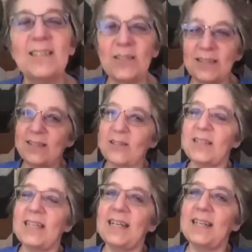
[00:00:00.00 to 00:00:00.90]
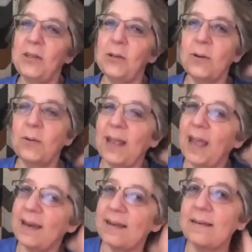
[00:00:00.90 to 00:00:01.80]
Sultan, you
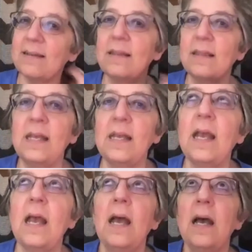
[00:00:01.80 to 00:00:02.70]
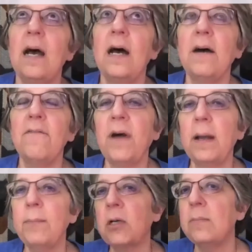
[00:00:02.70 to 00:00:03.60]
created the
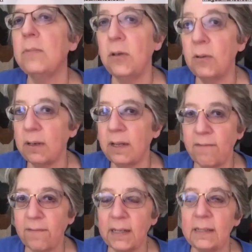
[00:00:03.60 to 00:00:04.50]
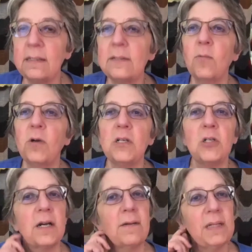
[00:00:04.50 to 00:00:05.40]
Fiber Community Fund, which
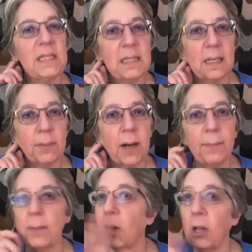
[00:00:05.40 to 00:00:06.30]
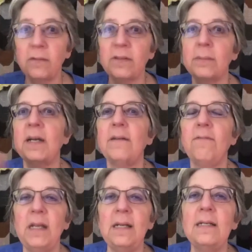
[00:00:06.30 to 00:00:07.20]
I've been seeing pop up all over my
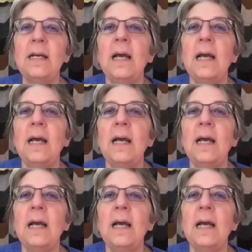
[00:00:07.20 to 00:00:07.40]
feed.